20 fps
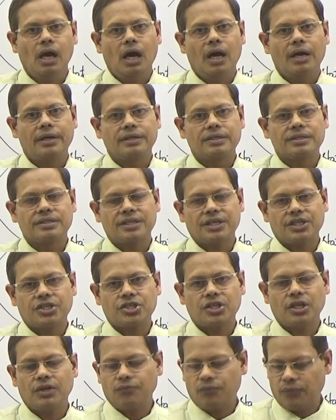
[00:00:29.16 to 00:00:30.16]
and
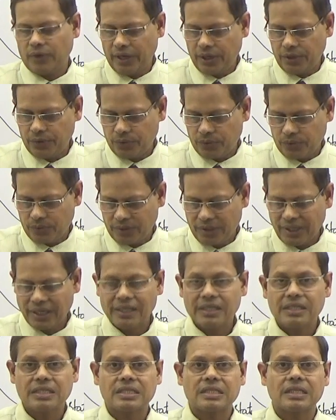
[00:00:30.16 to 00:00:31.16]
section 5
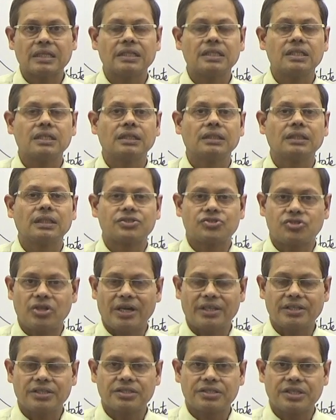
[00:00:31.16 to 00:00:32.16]
is the
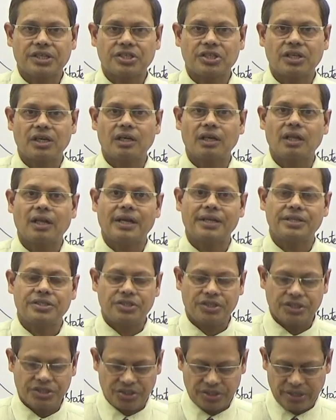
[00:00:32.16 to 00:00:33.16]
charging section under
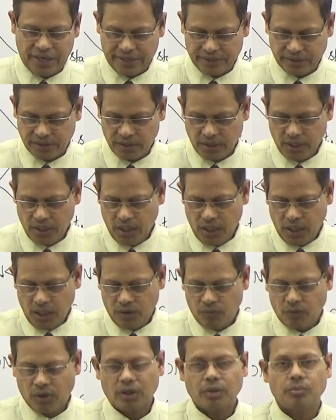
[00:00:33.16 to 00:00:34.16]
IGST Act.
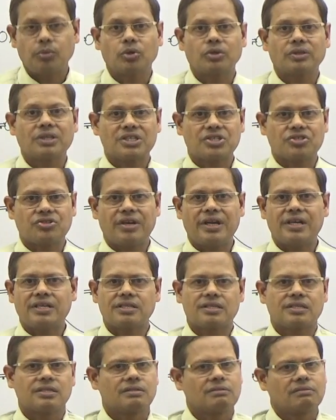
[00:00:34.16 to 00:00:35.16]
What about the
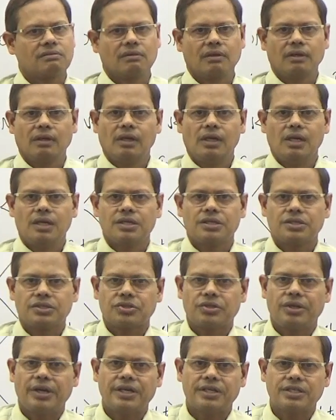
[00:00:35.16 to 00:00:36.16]
states?
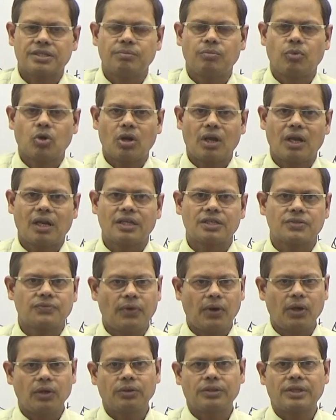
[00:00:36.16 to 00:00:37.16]
States more or less
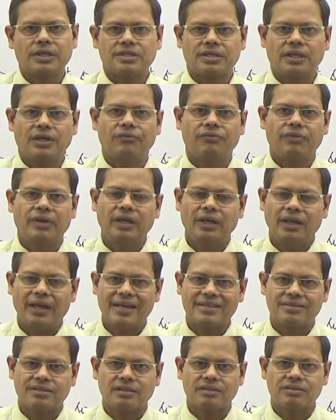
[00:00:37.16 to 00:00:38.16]
follow the same way
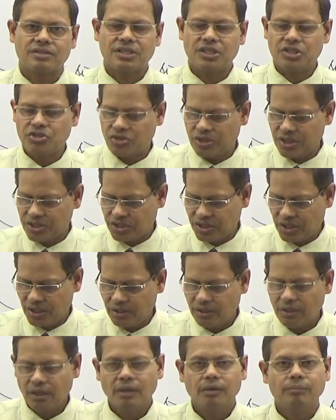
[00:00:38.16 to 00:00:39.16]
as CGST,
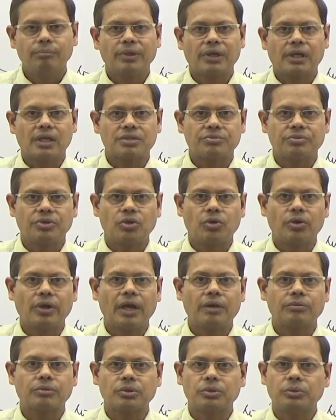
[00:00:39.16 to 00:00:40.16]
because we do not
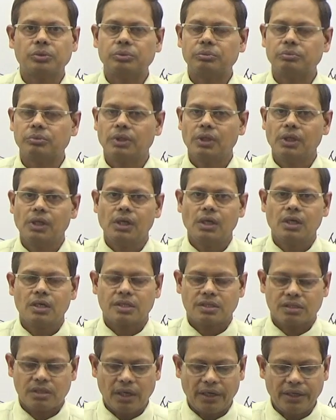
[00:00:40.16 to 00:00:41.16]
have to
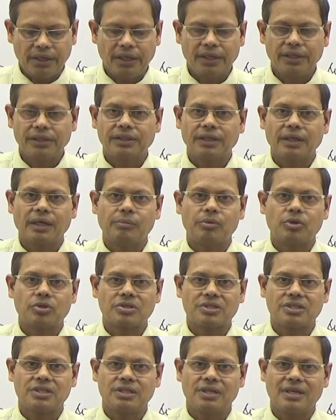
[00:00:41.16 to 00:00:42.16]
study anything about
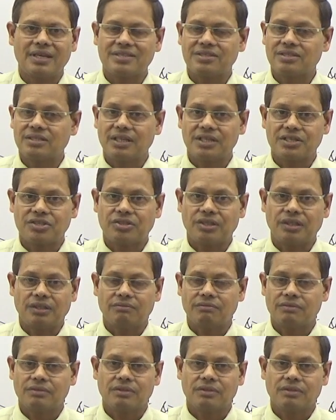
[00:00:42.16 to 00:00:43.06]
SGST,